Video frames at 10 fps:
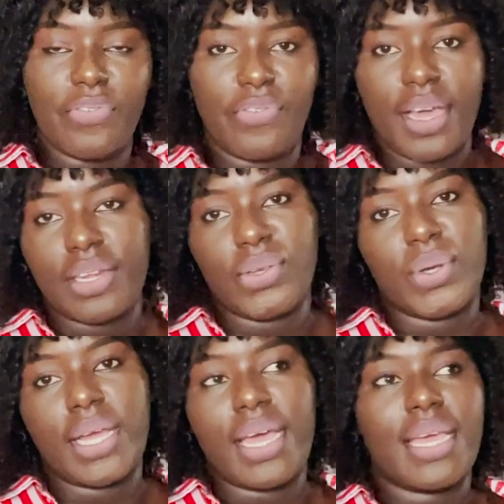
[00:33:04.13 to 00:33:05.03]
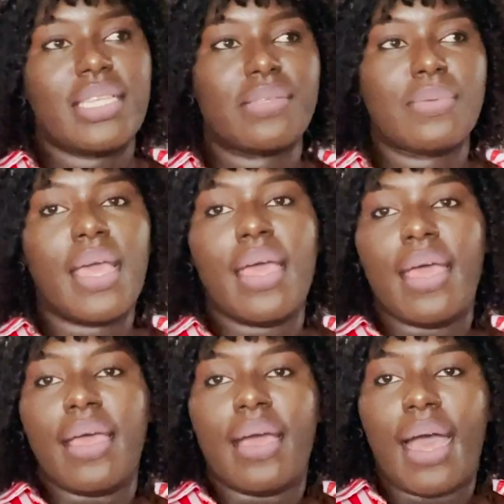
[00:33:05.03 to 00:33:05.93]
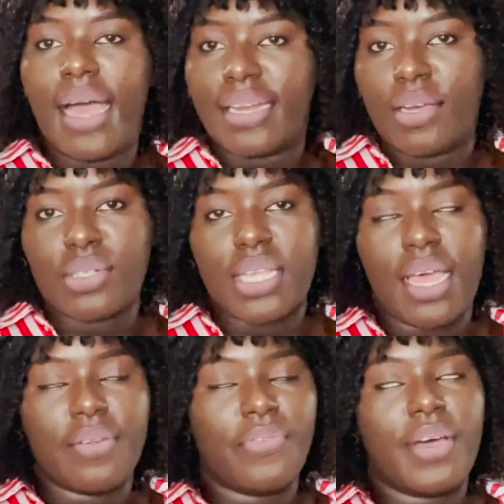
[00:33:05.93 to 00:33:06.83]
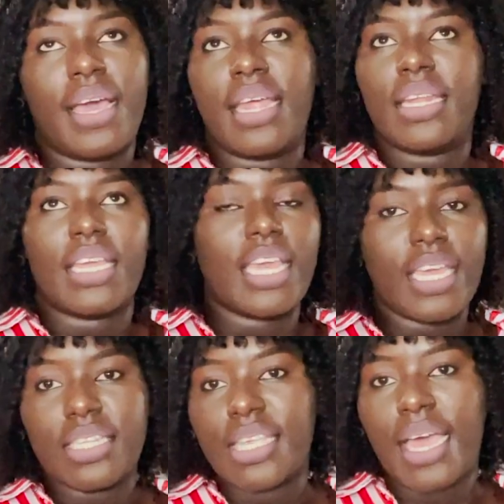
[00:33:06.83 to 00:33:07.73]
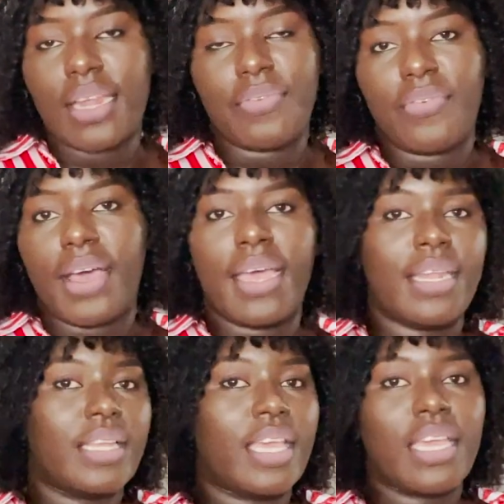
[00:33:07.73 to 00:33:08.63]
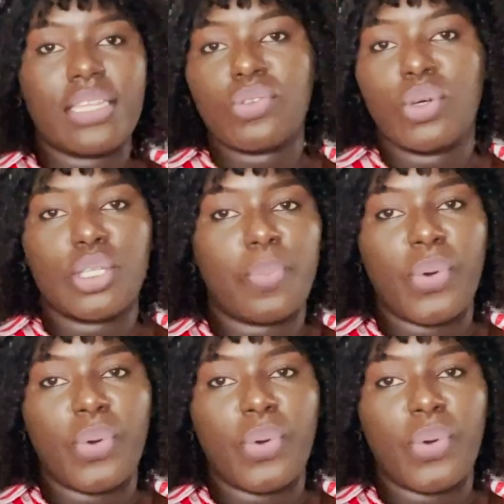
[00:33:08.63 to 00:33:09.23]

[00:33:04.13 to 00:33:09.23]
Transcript: fun, you guys. Adults had fun, kids had fun, kids got